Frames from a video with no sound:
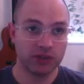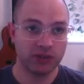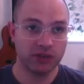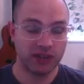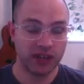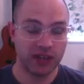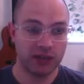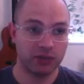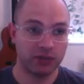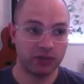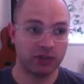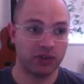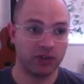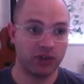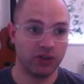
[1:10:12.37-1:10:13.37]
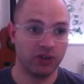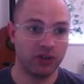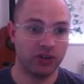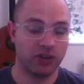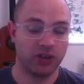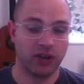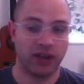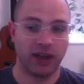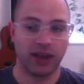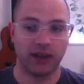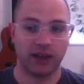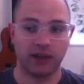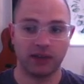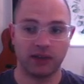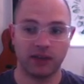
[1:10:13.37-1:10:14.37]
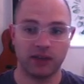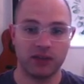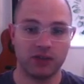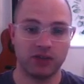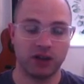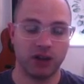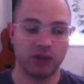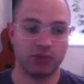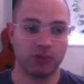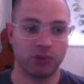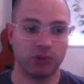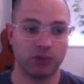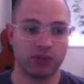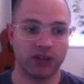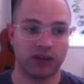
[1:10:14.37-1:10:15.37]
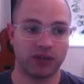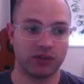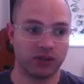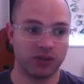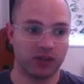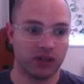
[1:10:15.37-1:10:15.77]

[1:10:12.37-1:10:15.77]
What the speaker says: The tables are turned and Israel are brought out.